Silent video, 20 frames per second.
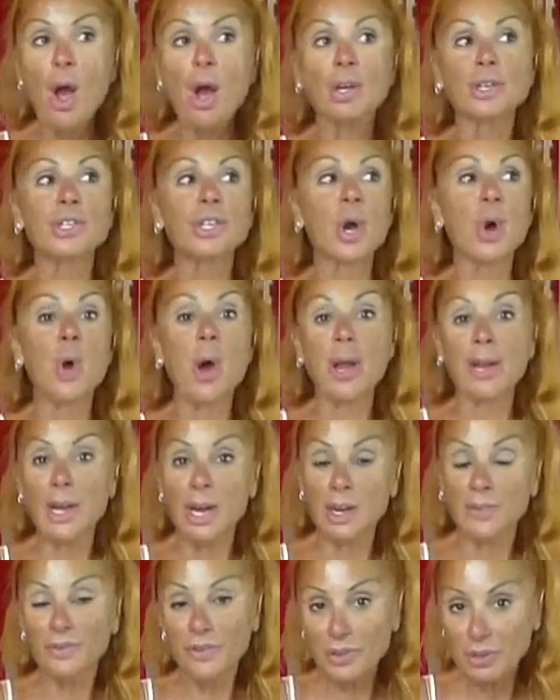So I
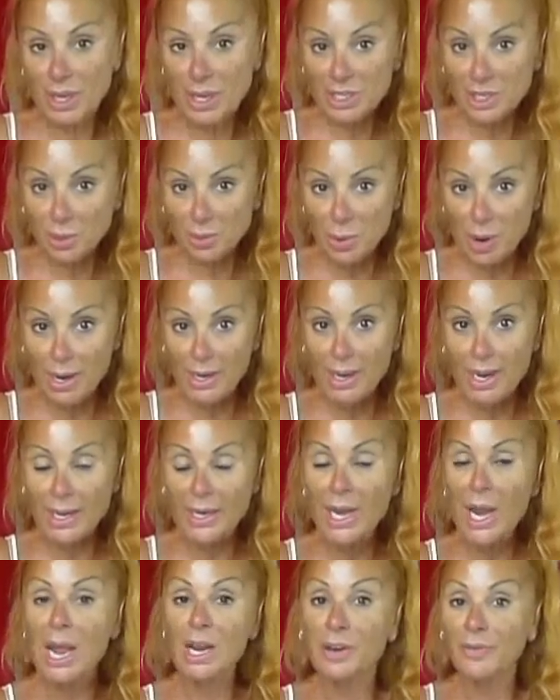got a few things at Rite
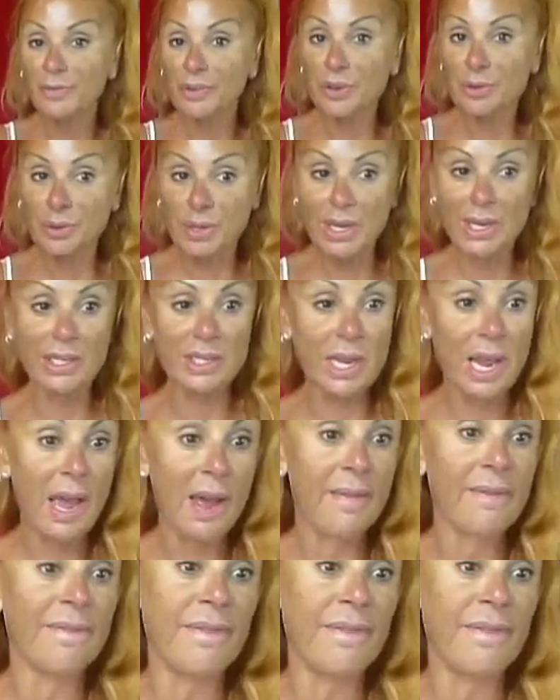Aid and a few things at